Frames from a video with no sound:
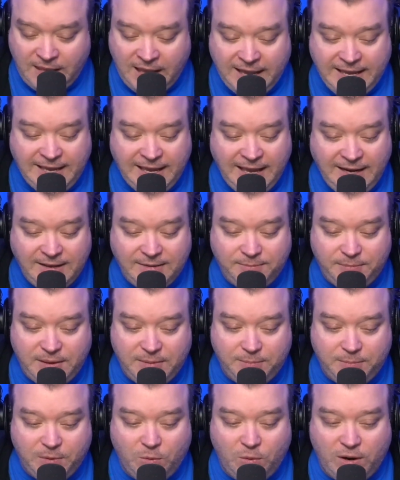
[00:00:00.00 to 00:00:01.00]
I get it.
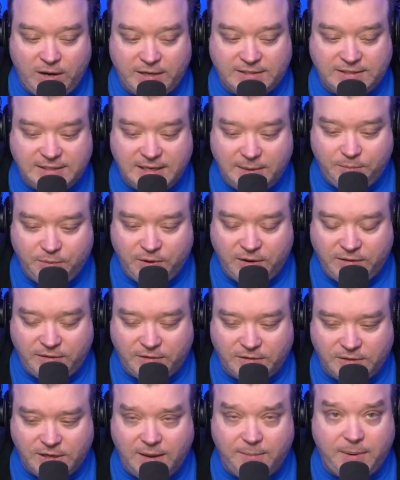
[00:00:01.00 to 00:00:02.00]
People want to separate
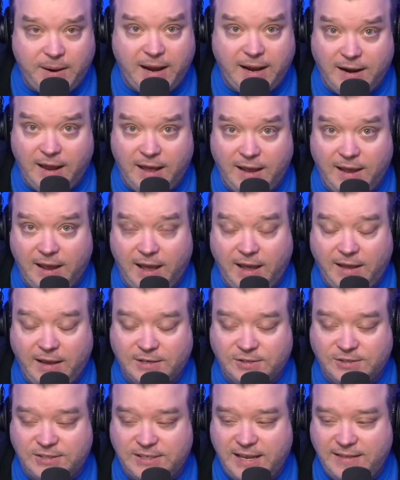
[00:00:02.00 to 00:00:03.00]
their job, and I, I
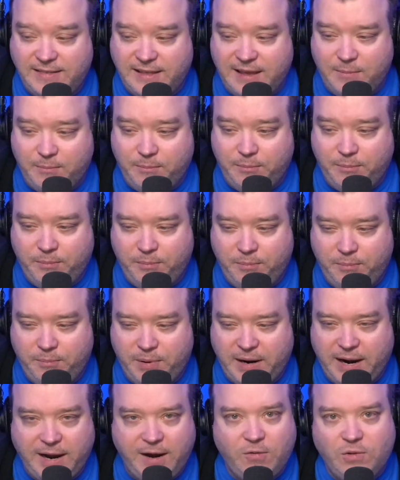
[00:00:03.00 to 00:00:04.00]
understand that.
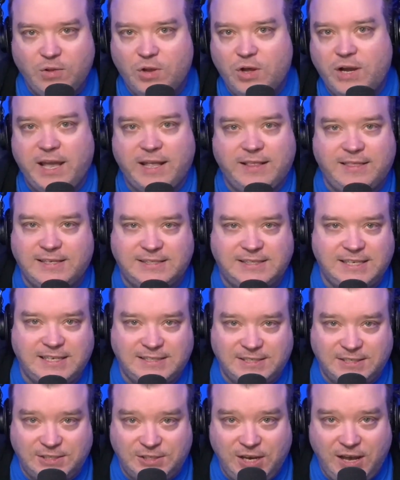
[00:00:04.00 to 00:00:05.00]
But I don't look at this
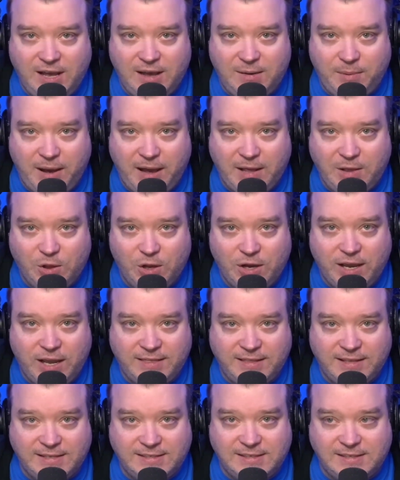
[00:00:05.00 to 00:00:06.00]
as a job. I look
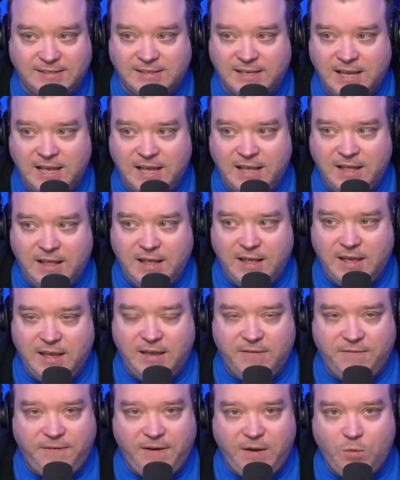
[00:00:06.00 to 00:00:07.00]
at this as
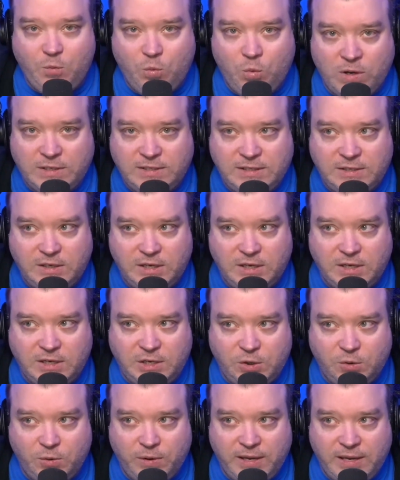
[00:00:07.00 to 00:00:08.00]
if I wasn't
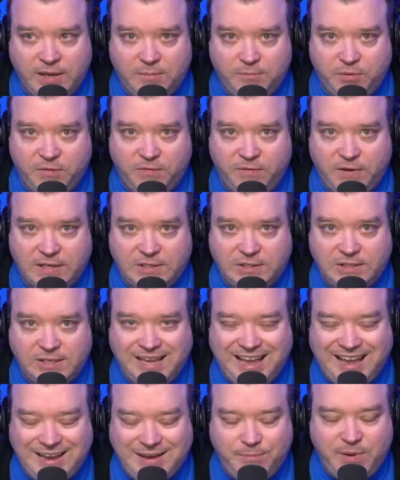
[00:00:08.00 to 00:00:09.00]
doing it
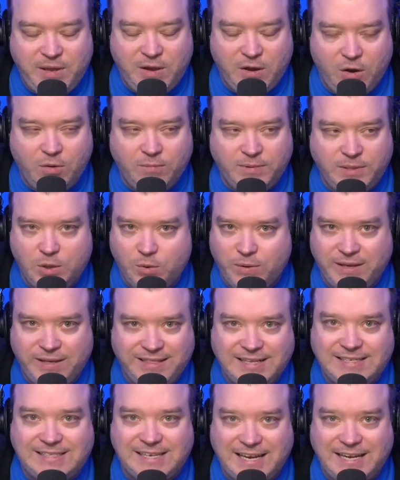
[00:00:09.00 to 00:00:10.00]
professionally, I'd be home doing
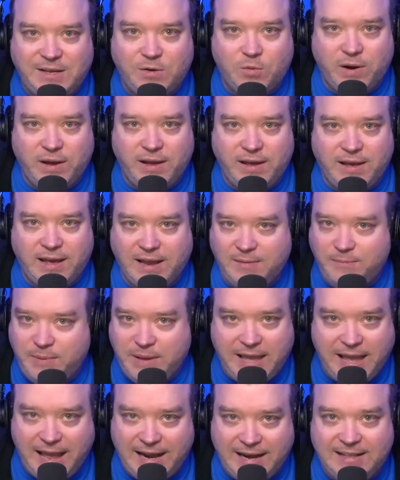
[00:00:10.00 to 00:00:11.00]
this anyway. I'd
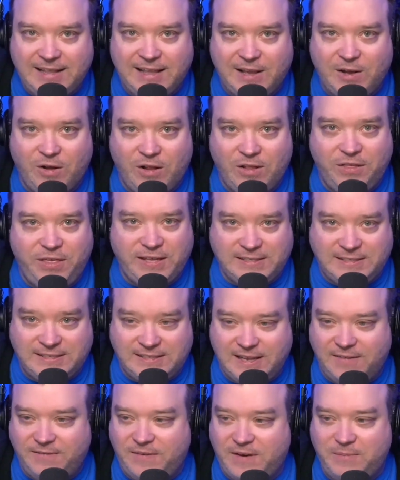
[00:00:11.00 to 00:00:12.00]
be editing all this
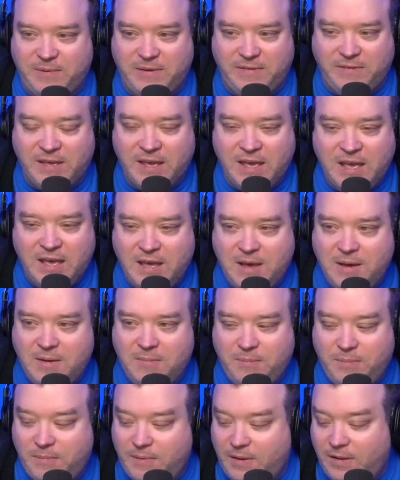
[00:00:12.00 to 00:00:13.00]
stuff. I'd be
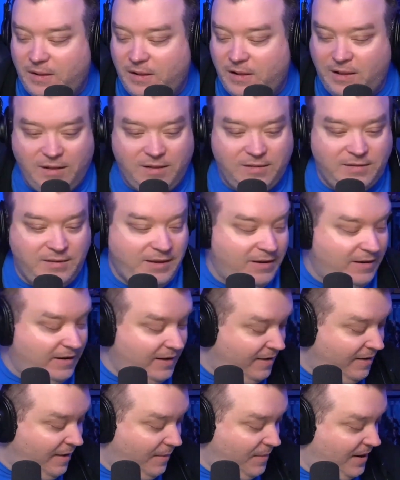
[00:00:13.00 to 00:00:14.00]
here
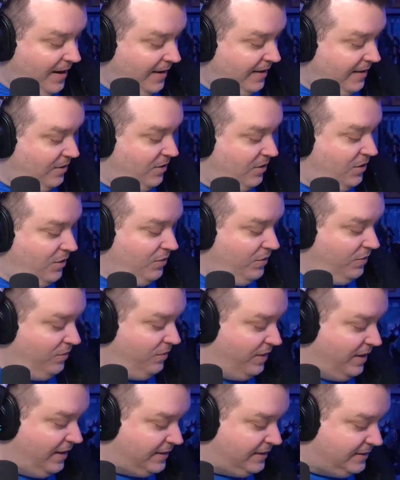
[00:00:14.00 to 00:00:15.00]
I, I mean i can show you
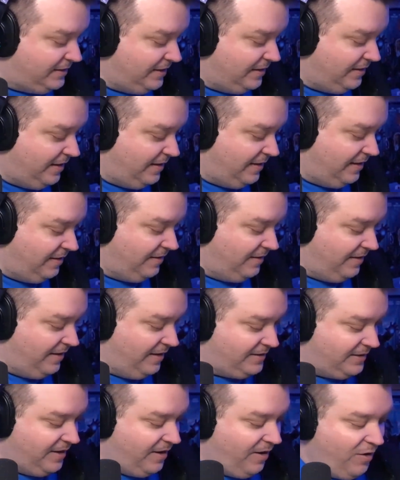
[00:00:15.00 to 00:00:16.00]
this
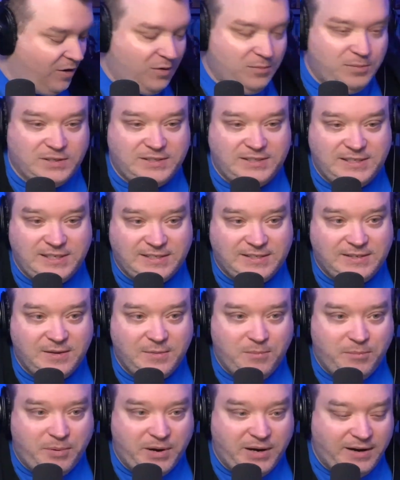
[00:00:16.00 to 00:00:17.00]
it's a horrible
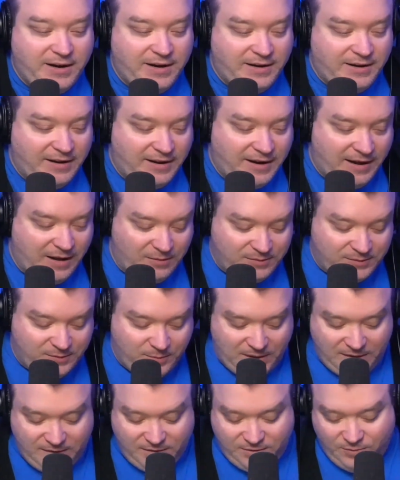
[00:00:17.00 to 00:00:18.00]
system but it, it helps
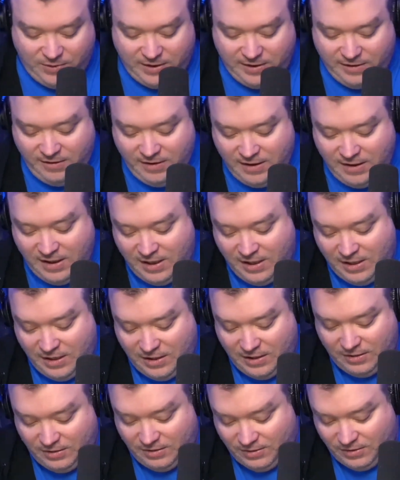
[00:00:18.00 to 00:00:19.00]
me through here
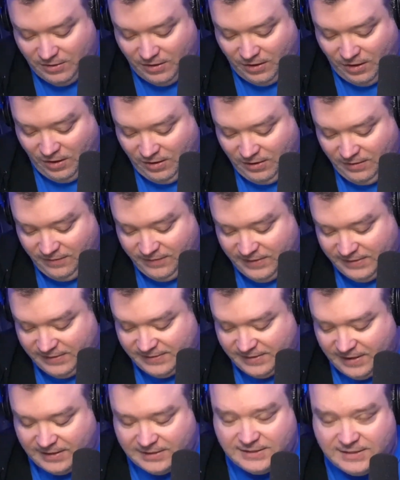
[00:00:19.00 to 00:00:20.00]
all of these
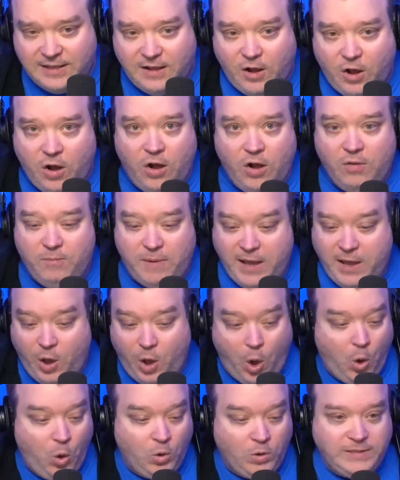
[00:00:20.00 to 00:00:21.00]
things all my
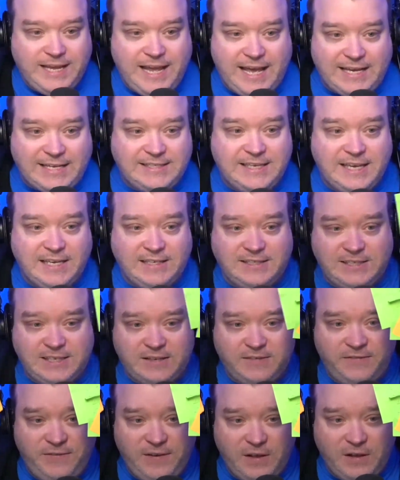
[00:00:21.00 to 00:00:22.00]
whole desk is
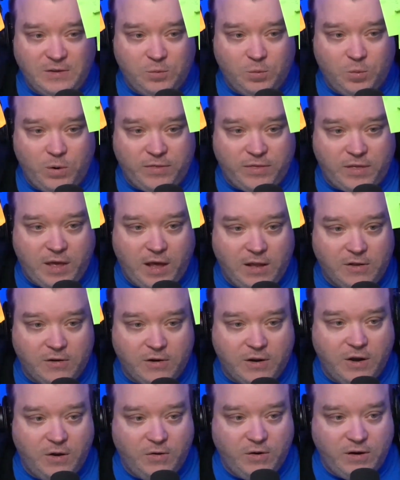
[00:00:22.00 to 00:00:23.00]
just filled with color
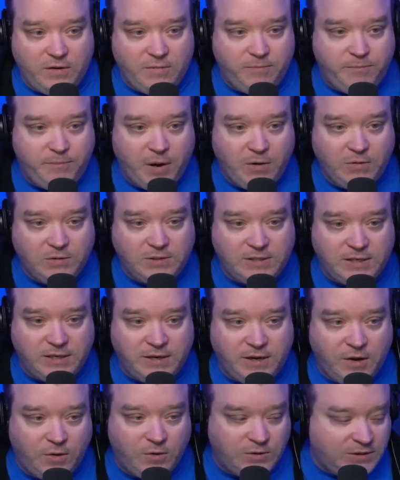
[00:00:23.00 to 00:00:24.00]
coded post-it
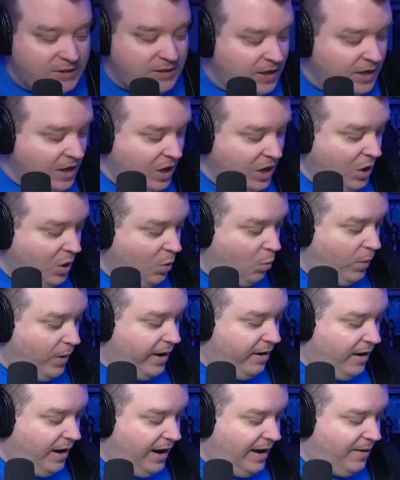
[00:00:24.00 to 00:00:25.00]
notes
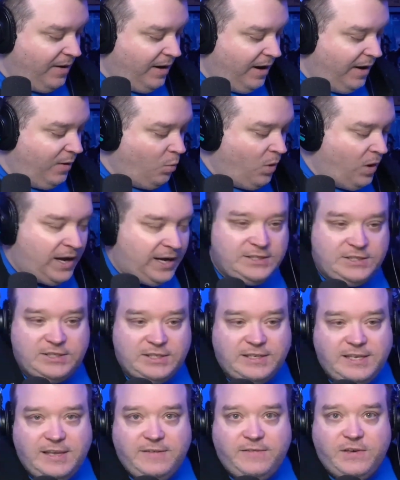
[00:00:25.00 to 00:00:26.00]
where I, I watched a
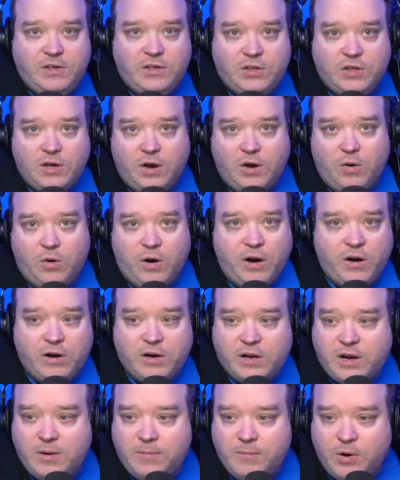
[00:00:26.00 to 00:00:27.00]
TV show, I heard a
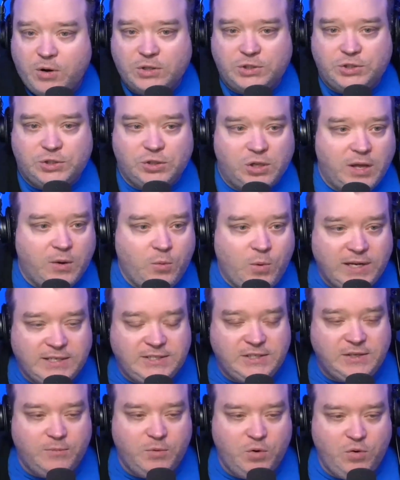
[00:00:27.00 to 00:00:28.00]
commercial, I
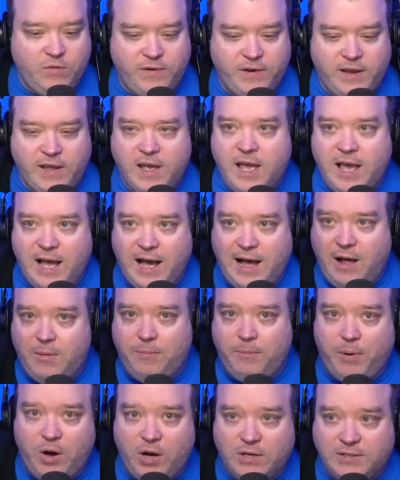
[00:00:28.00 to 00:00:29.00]
watched the movie, I'll
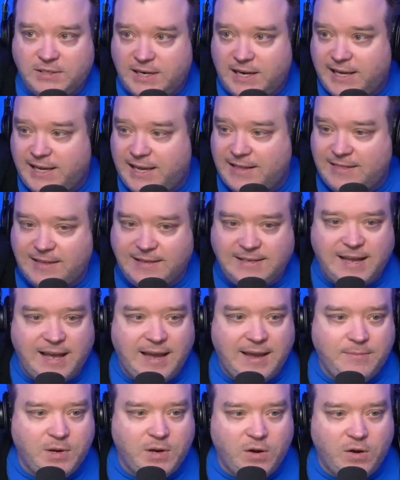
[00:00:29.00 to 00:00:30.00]
pause it, I get the
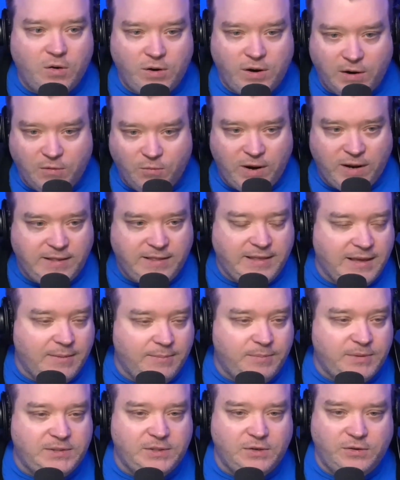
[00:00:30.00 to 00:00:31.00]
time code, I write the
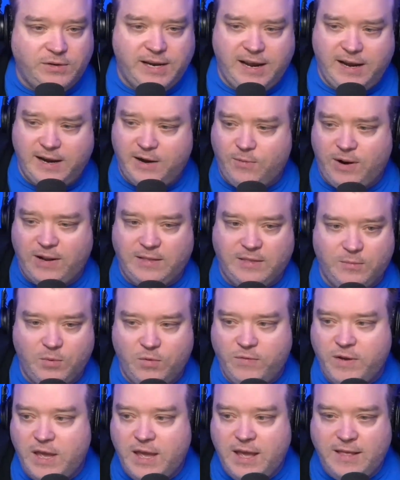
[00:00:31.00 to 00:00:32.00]
episode down, I write the
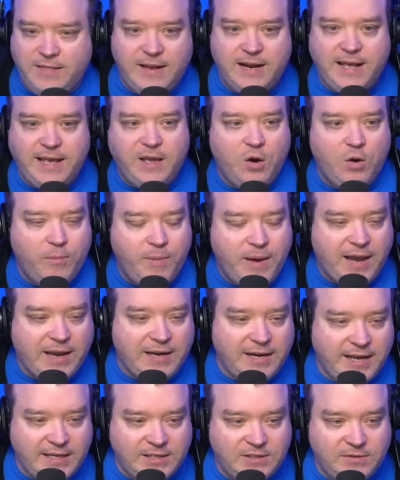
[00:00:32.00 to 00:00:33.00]
movie, then I go back
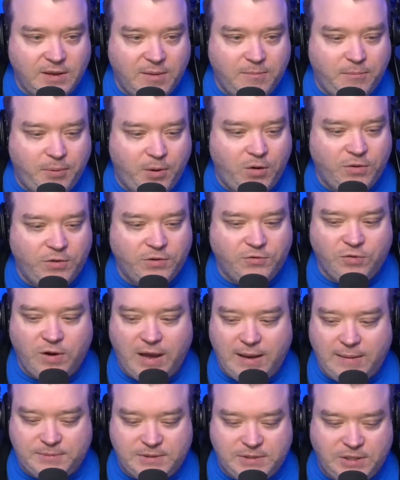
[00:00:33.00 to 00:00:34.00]
and I, I pull the
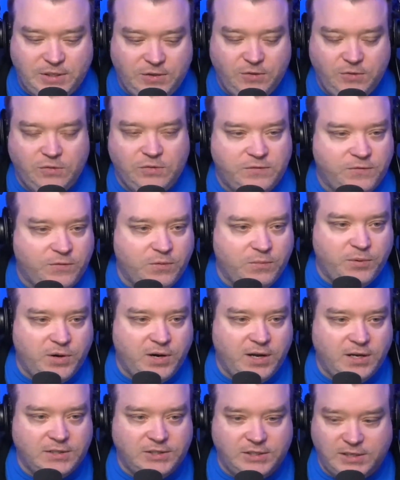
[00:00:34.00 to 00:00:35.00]
drops to use for
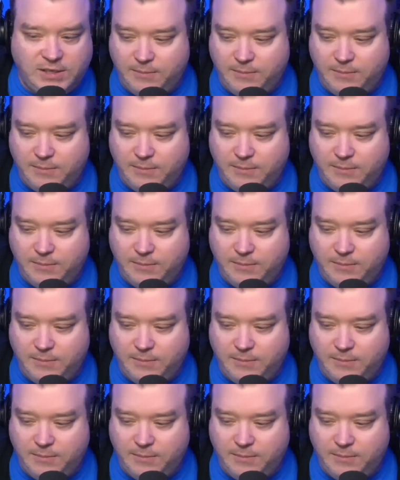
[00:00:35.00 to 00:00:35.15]
production,